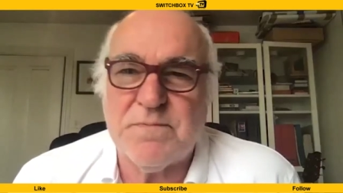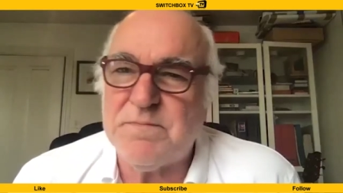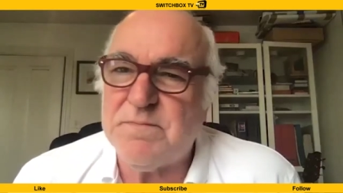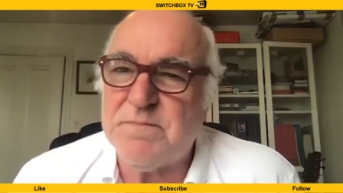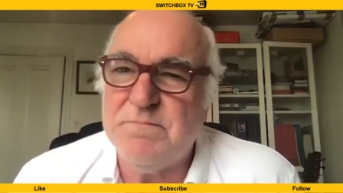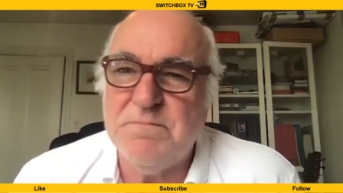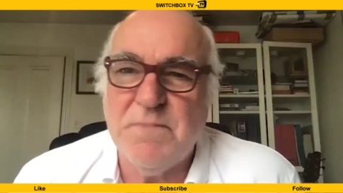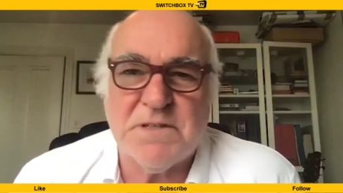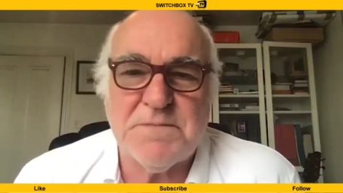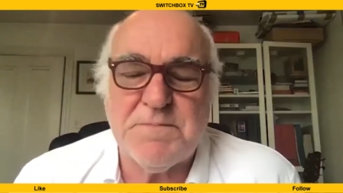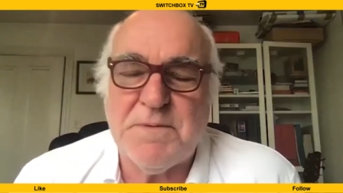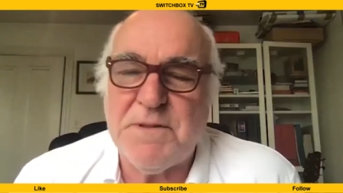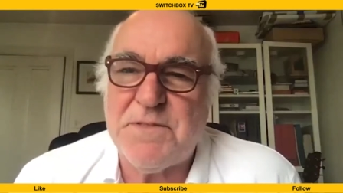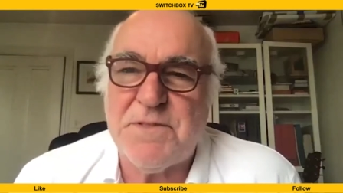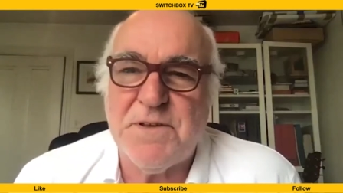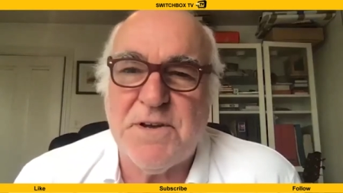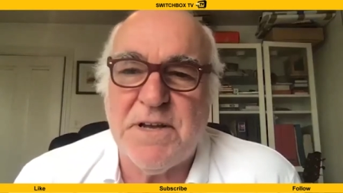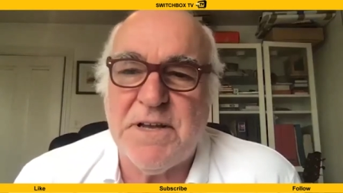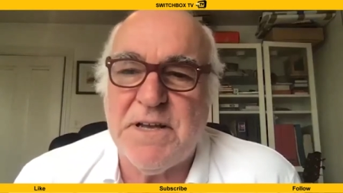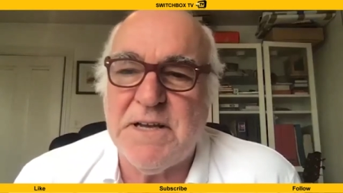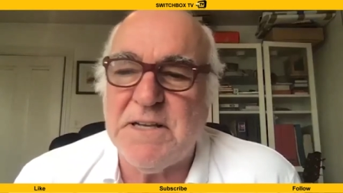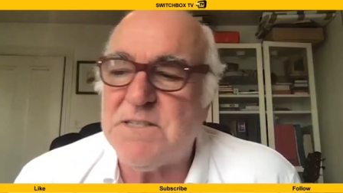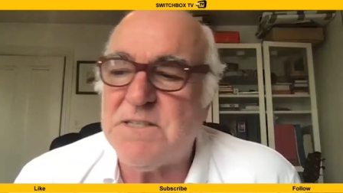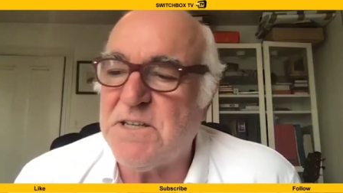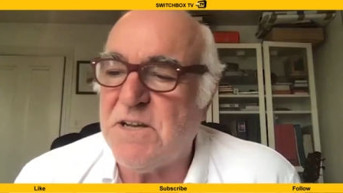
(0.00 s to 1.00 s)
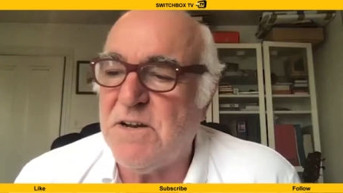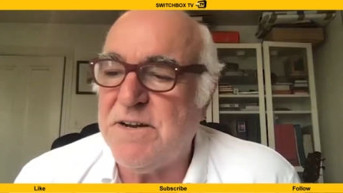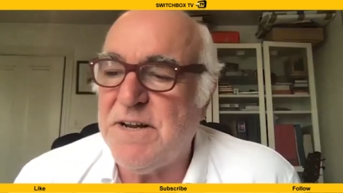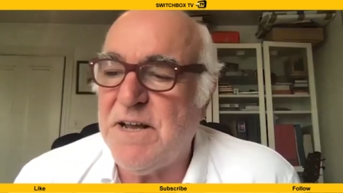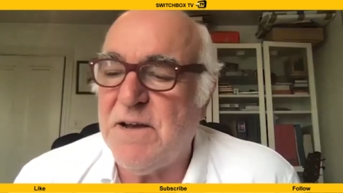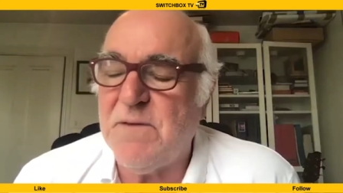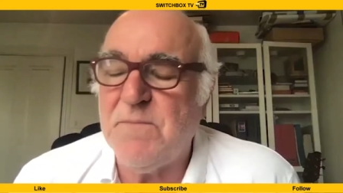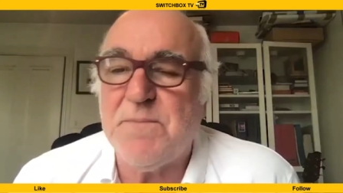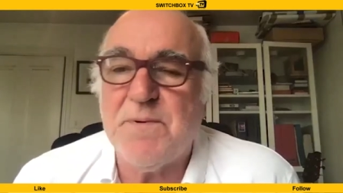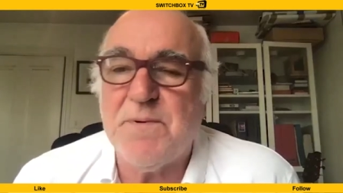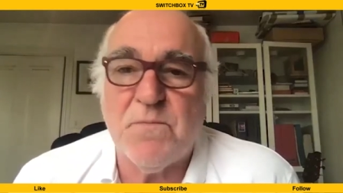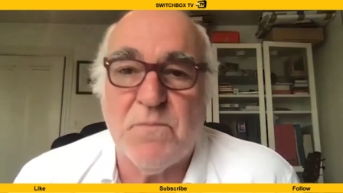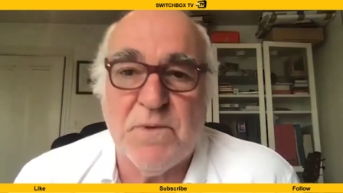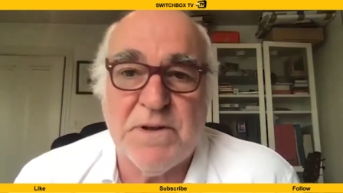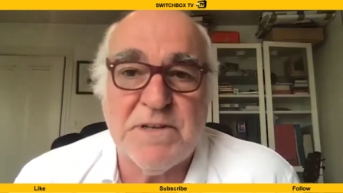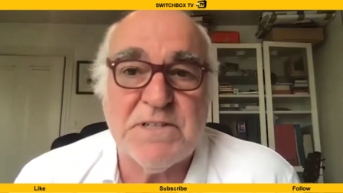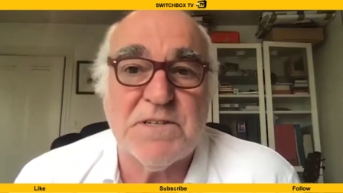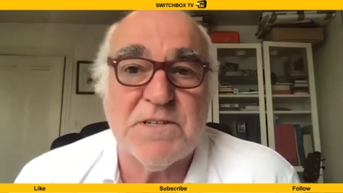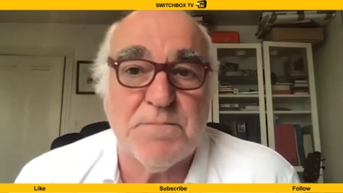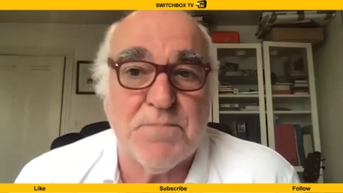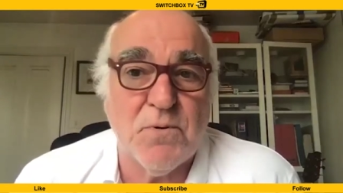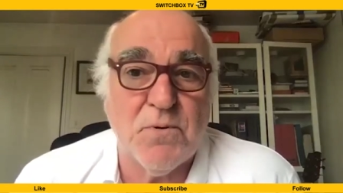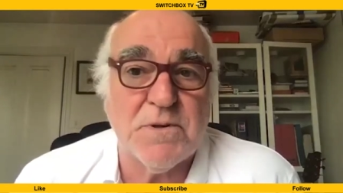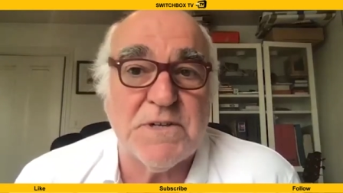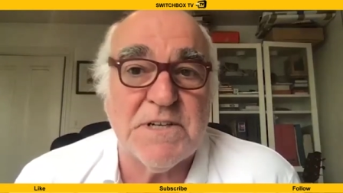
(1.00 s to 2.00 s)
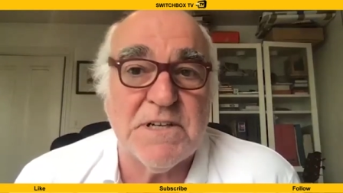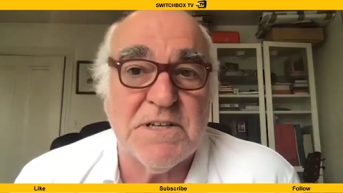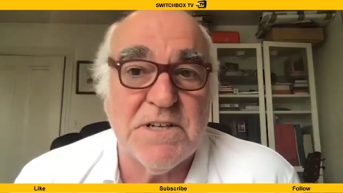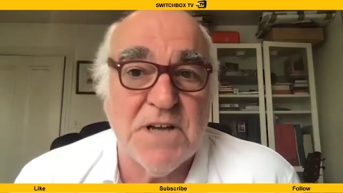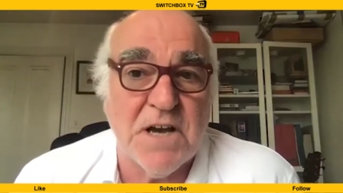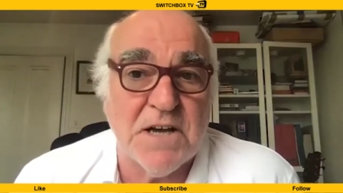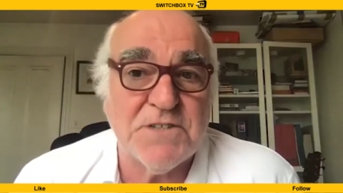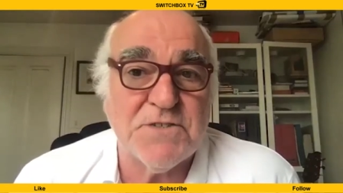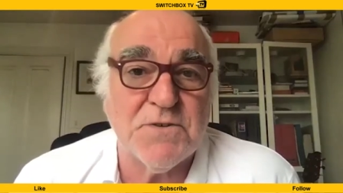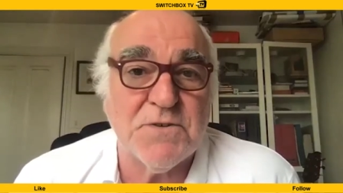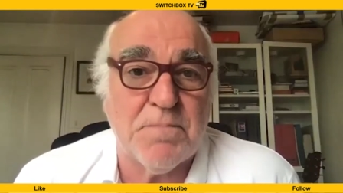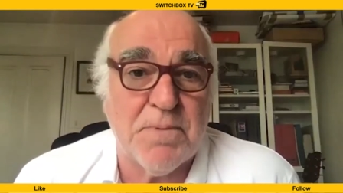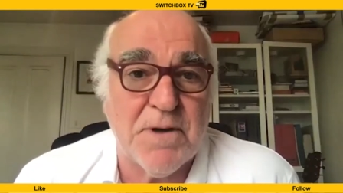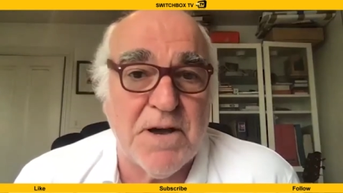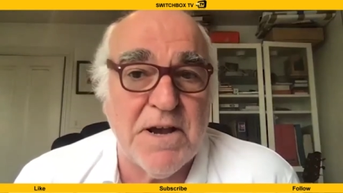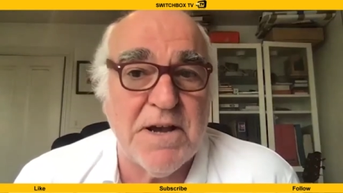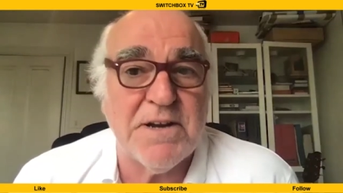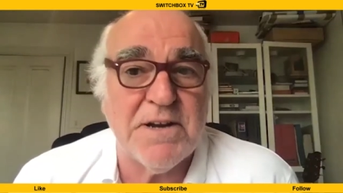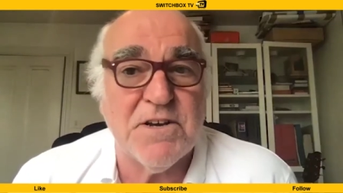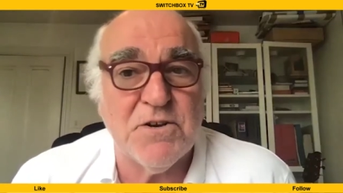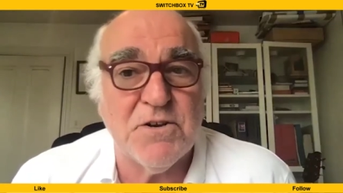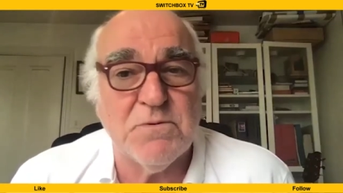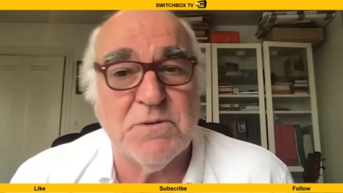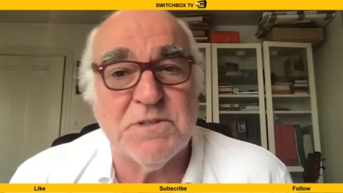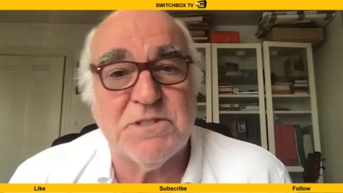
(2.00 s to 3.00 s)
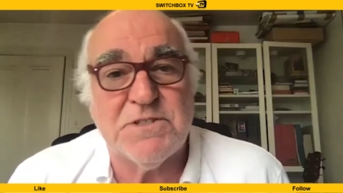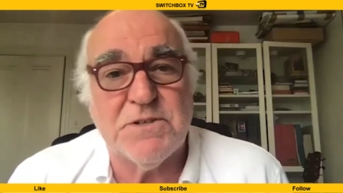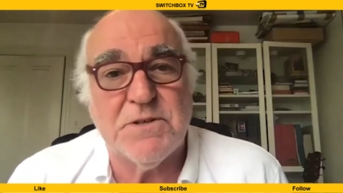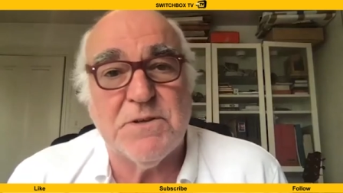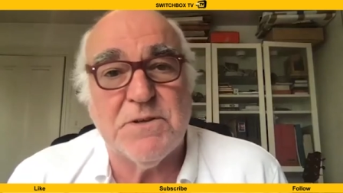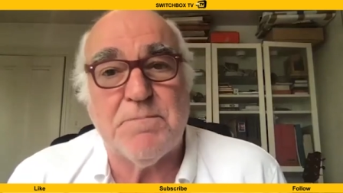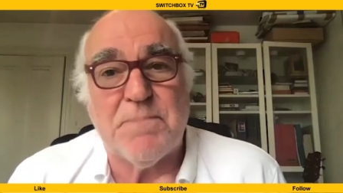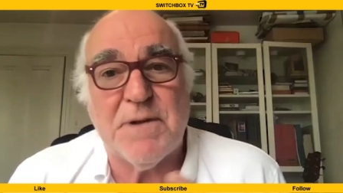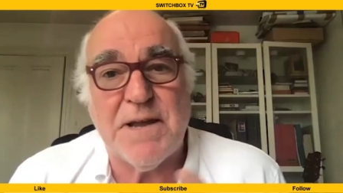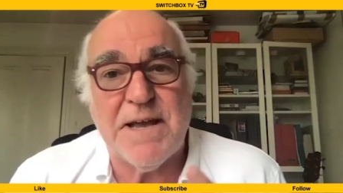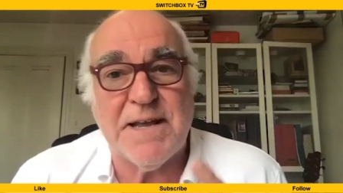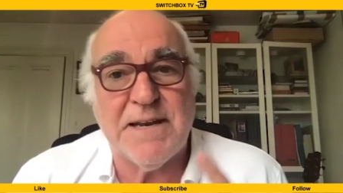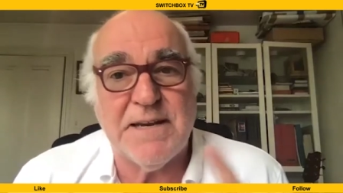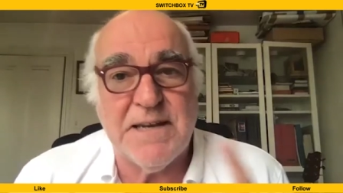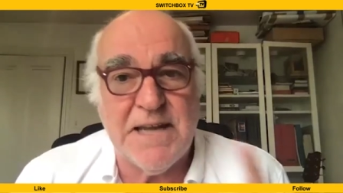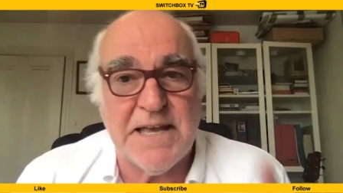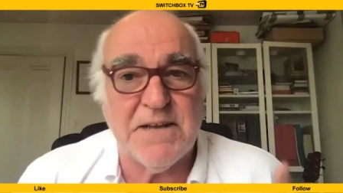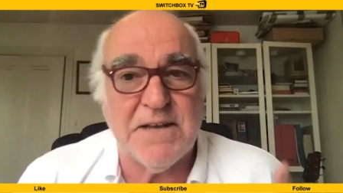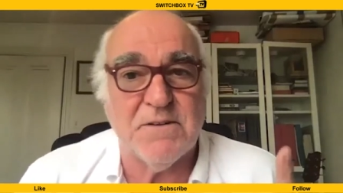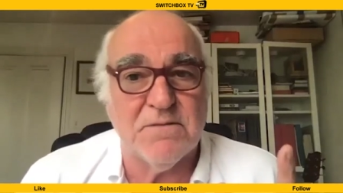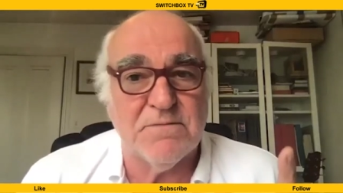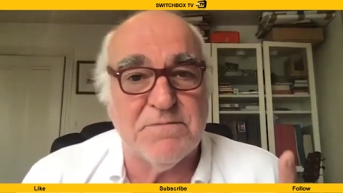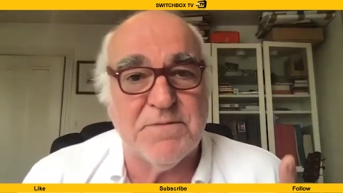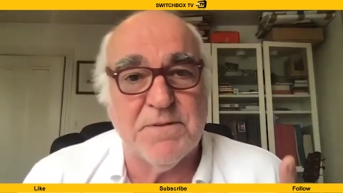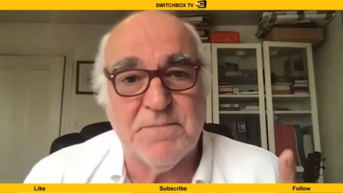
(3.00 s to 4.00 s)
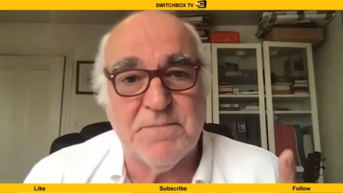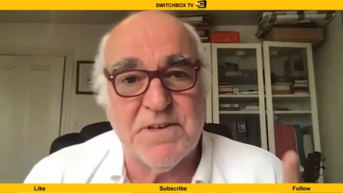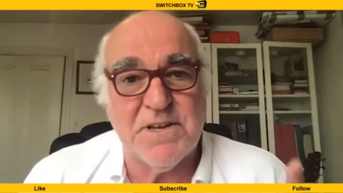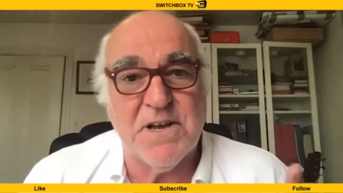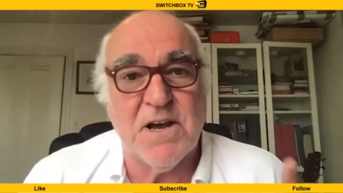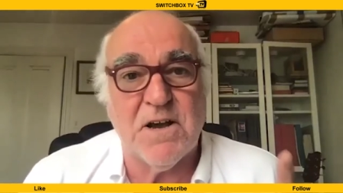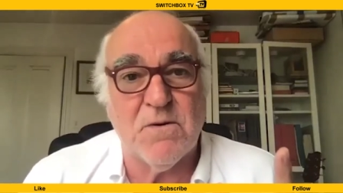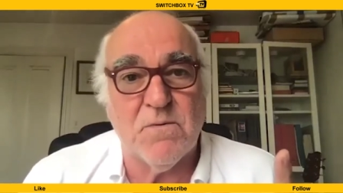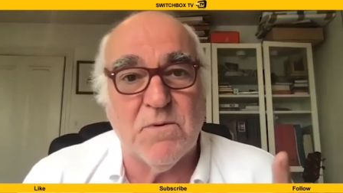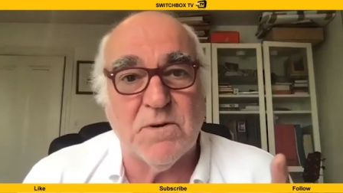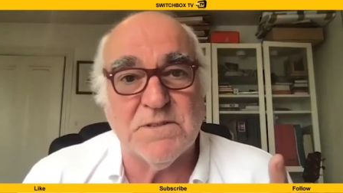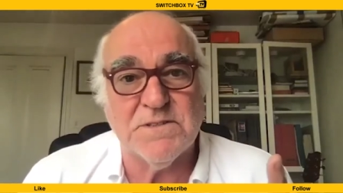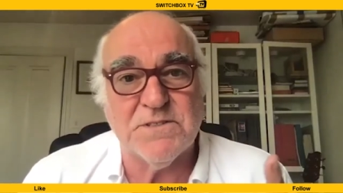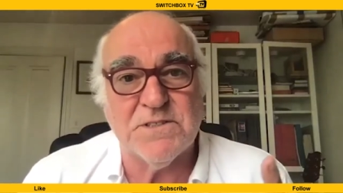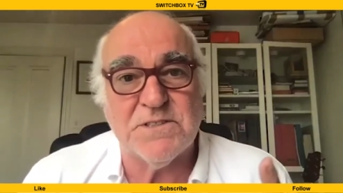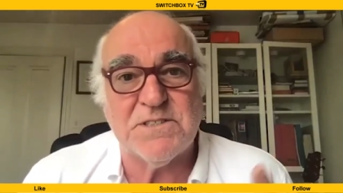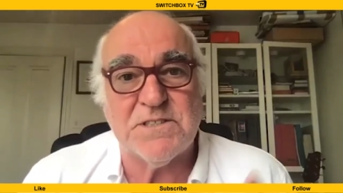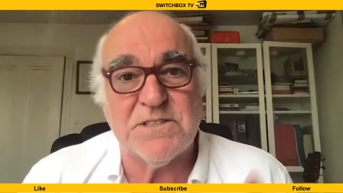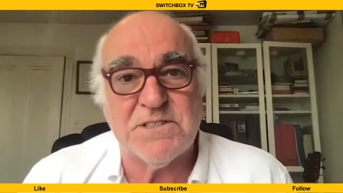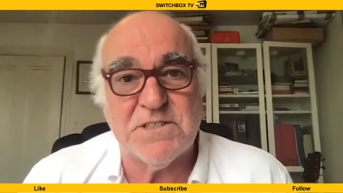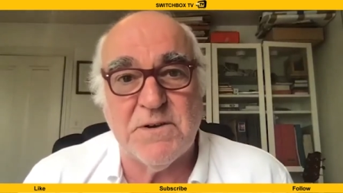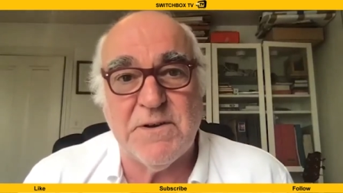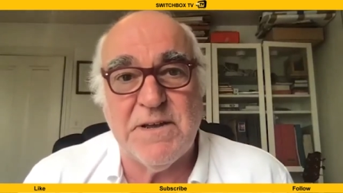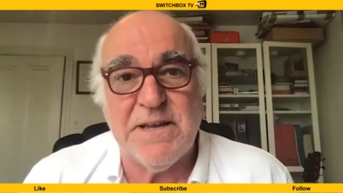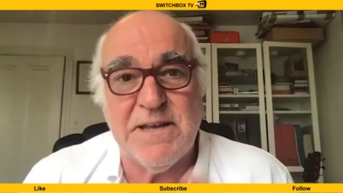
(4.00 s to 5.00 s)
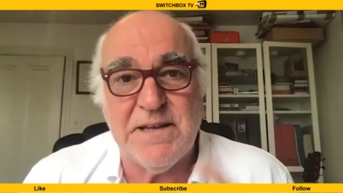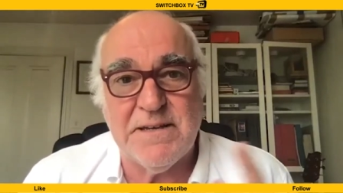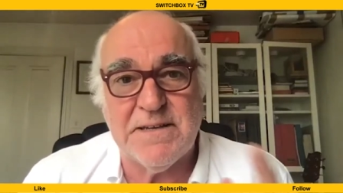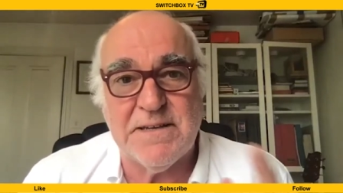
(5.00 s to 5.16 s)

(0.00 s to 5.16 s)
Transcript: Must be 30 years ago now, but we supported Nigel Planer, who was playing Neil from the Young Ones. So he,